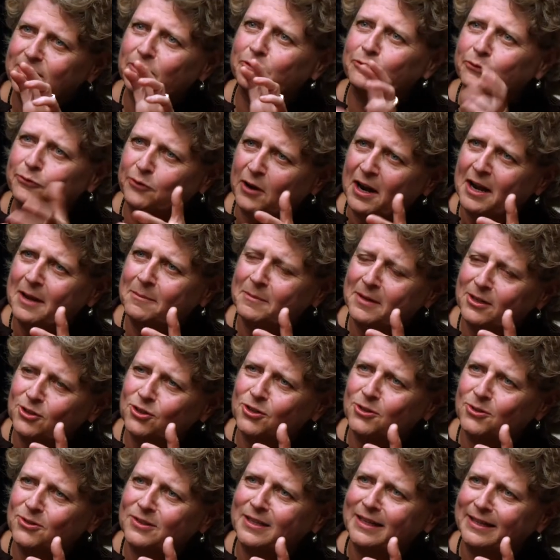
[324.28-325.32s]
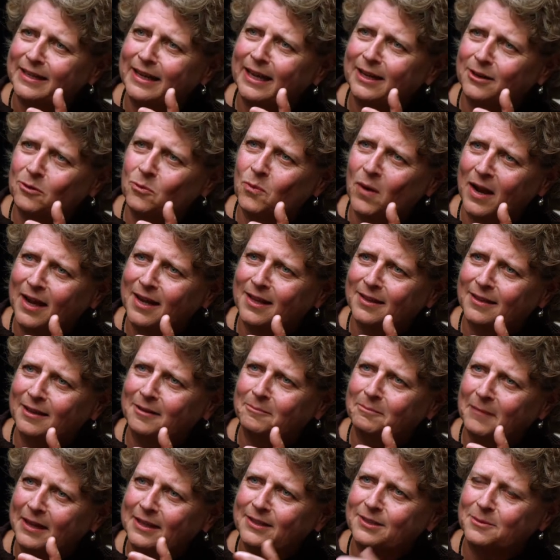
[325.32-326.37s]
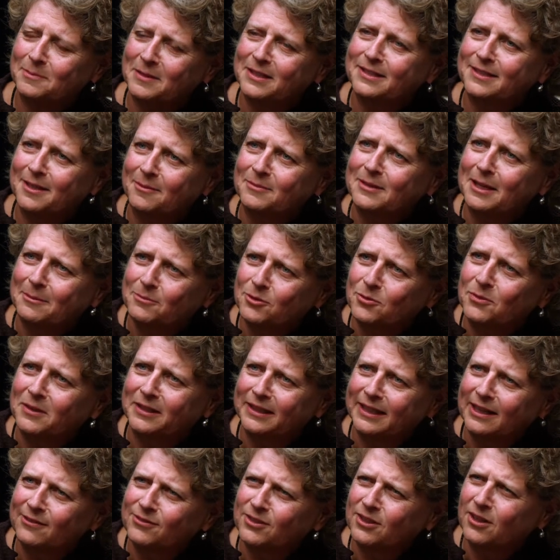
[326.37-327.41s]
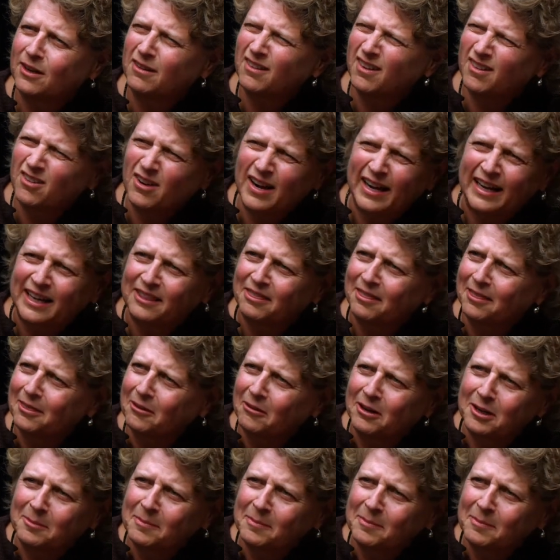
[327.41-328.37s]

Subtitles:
frame issues in a way that makes me sometimes really have to go, oh, I hadn't thought